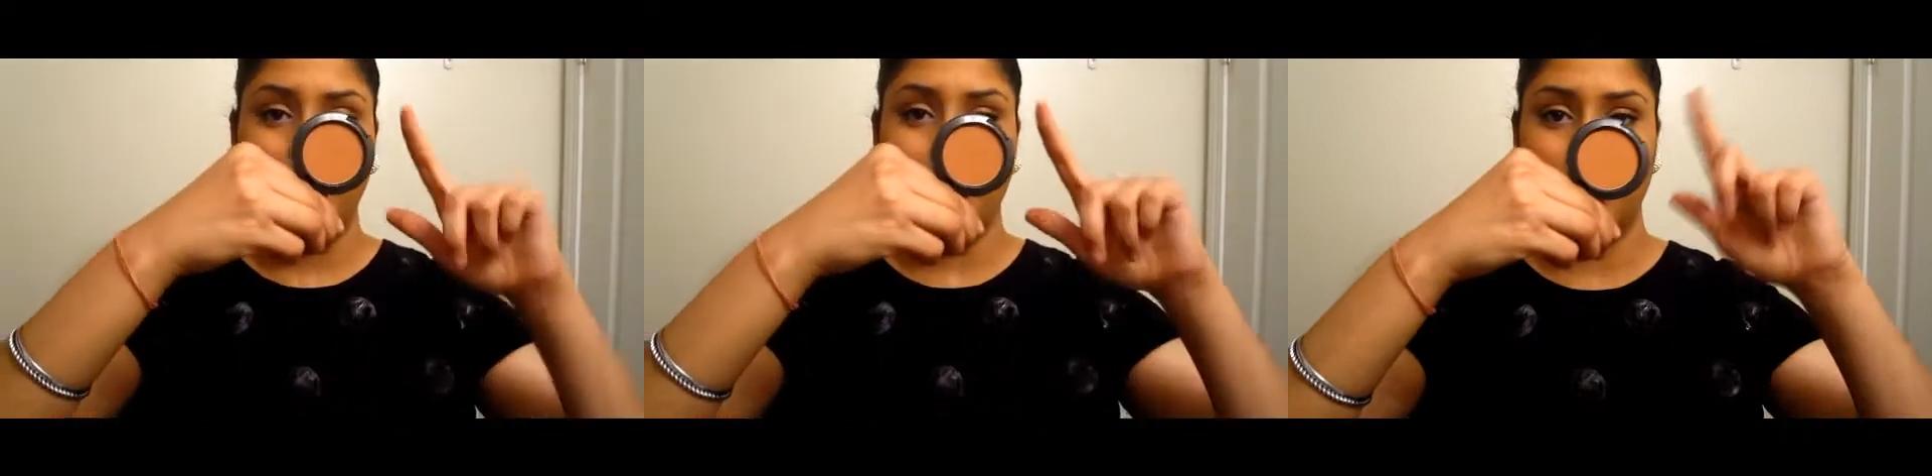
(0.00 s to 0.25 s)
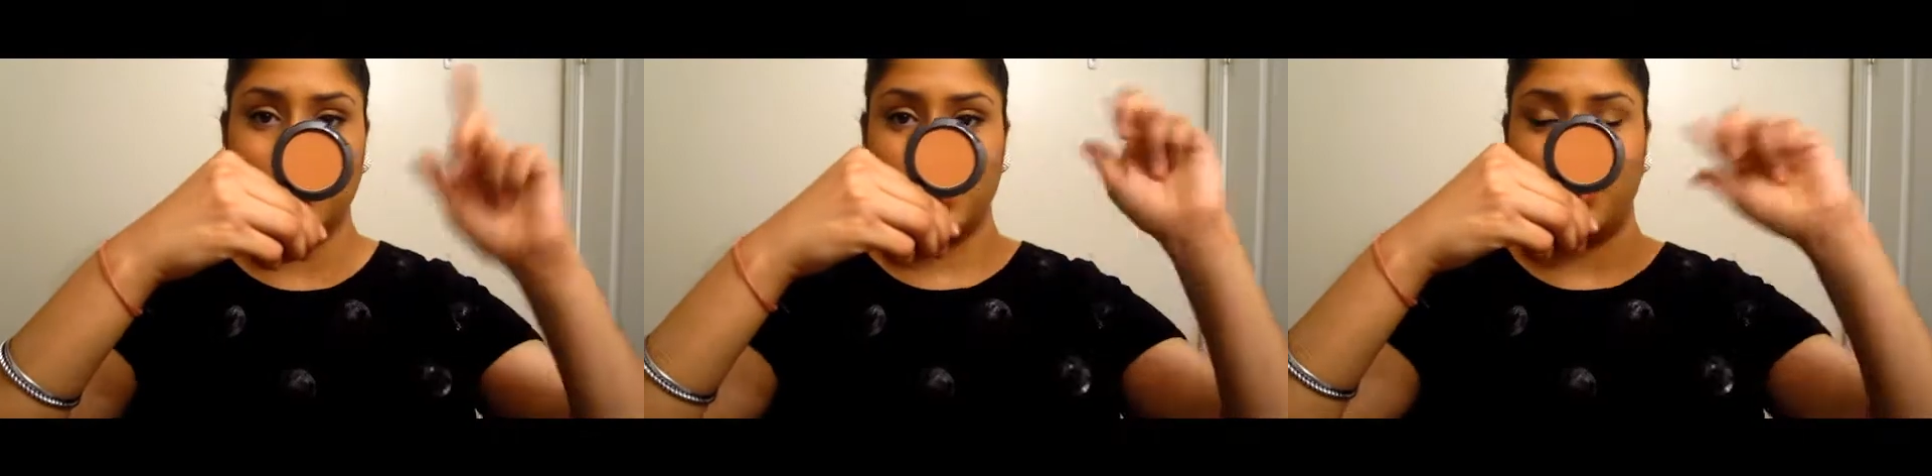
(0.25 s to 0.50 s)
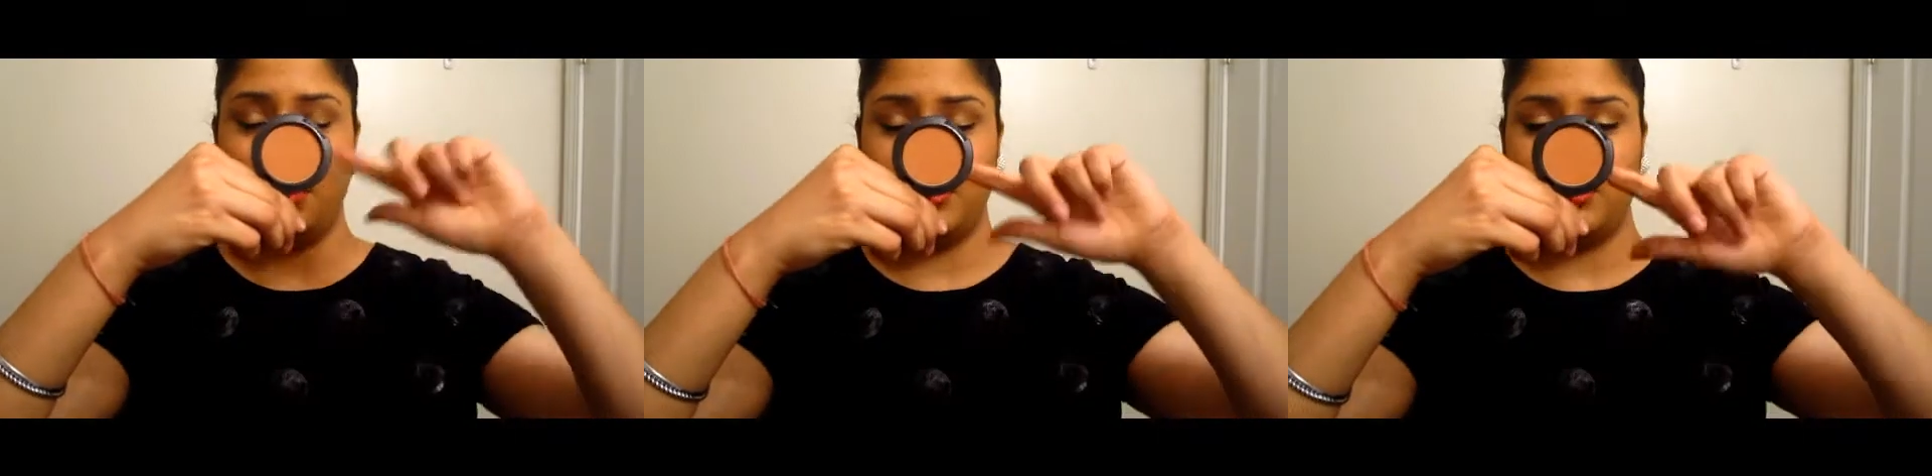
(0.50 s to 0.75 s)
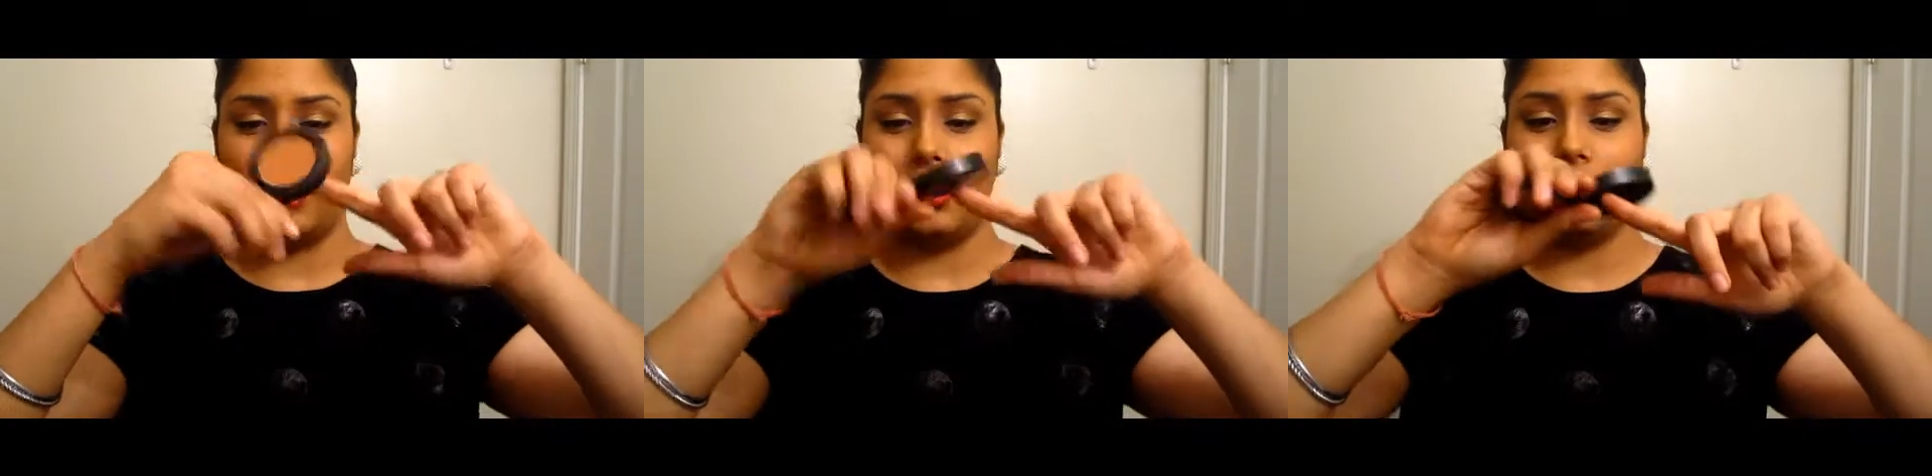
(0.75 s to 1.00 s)
It is like a
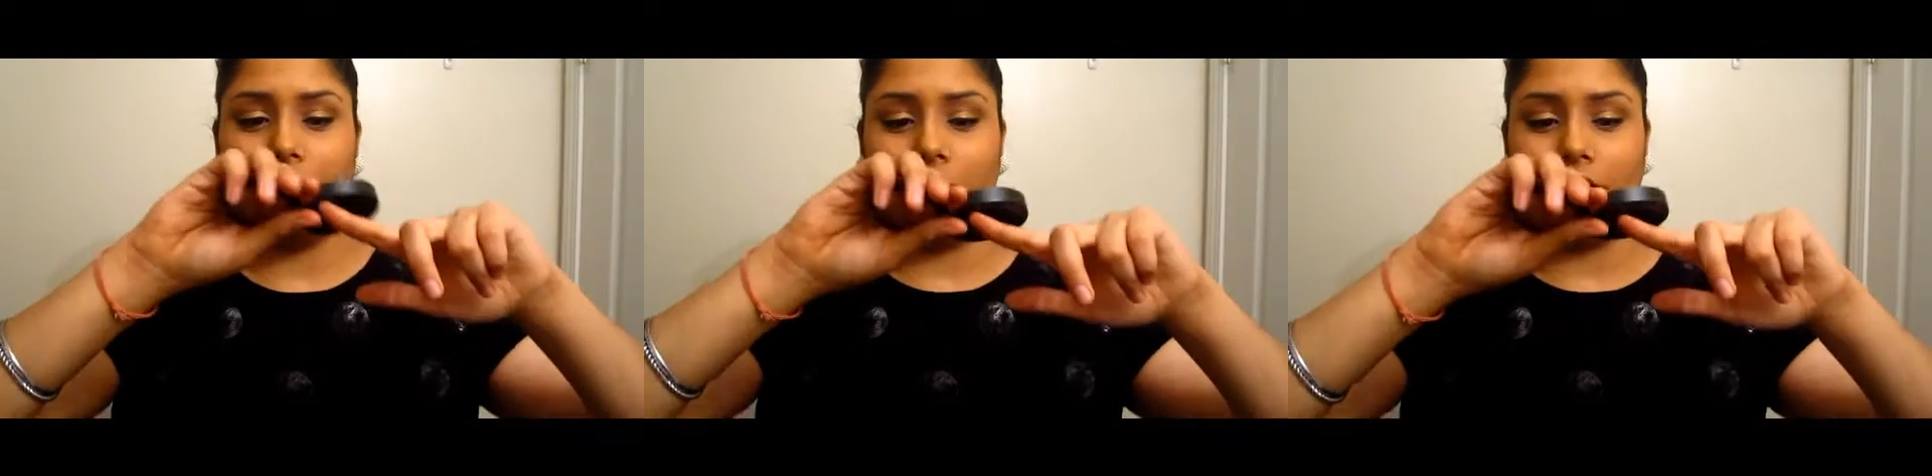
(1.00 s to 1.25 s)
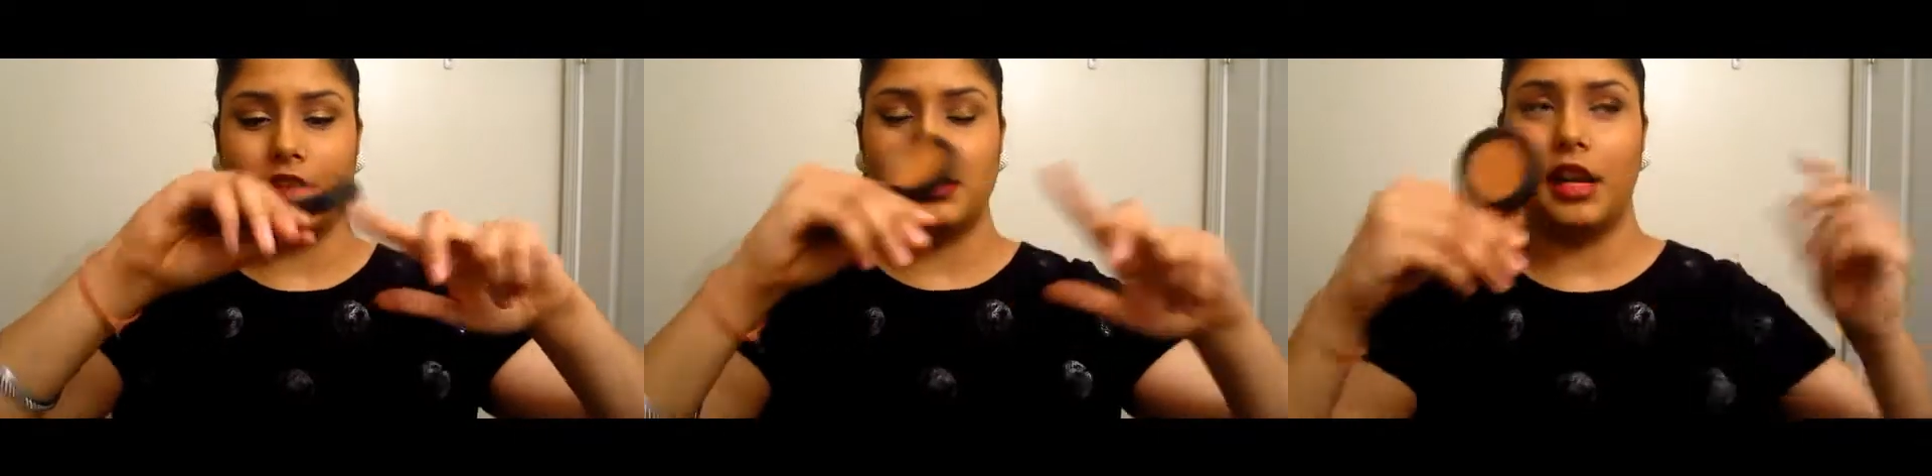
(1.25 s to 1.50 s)
dark color. It's